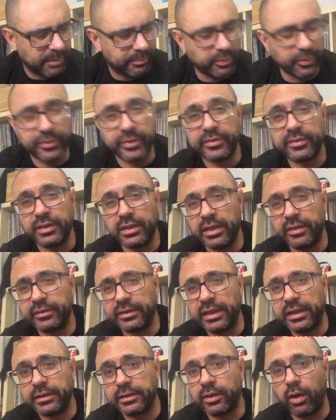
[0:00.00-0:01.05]
both
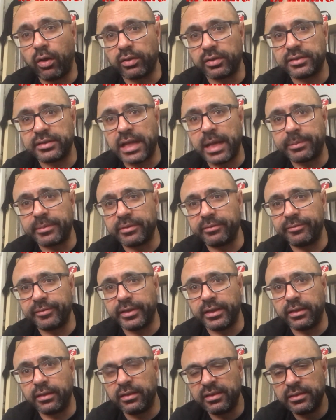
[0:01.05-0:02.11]
in concept and
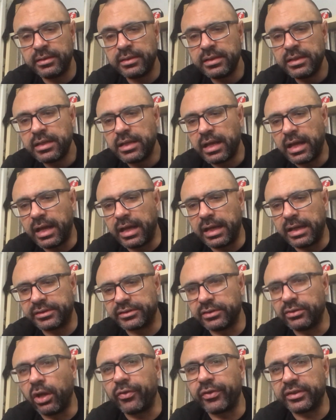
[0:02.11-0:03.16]
feel.
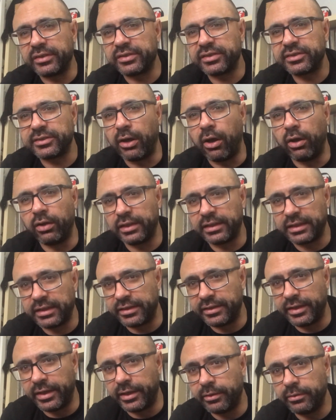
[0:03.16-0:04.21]
so nothing startlingly
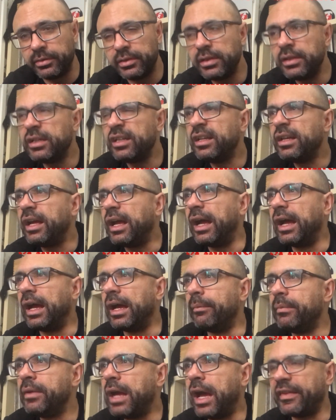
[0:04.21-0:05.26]
new.
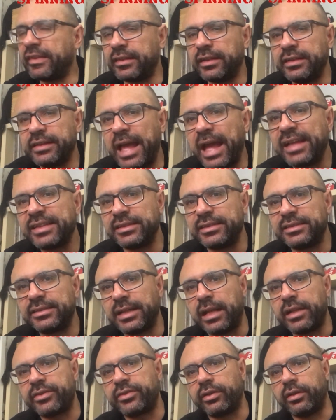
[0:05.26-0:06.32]
I think the next
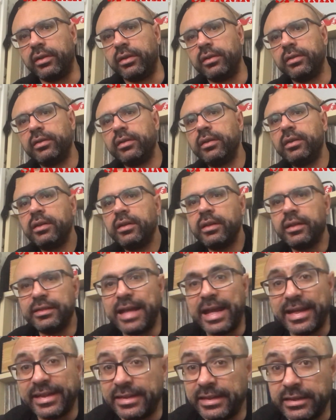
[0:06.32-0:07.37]
essential
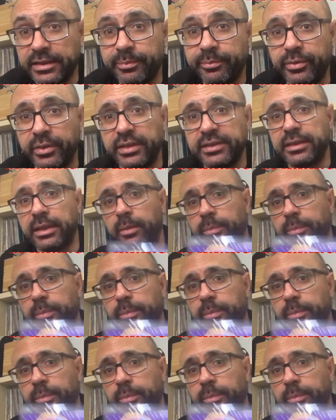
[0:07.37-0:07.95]
1980s Prince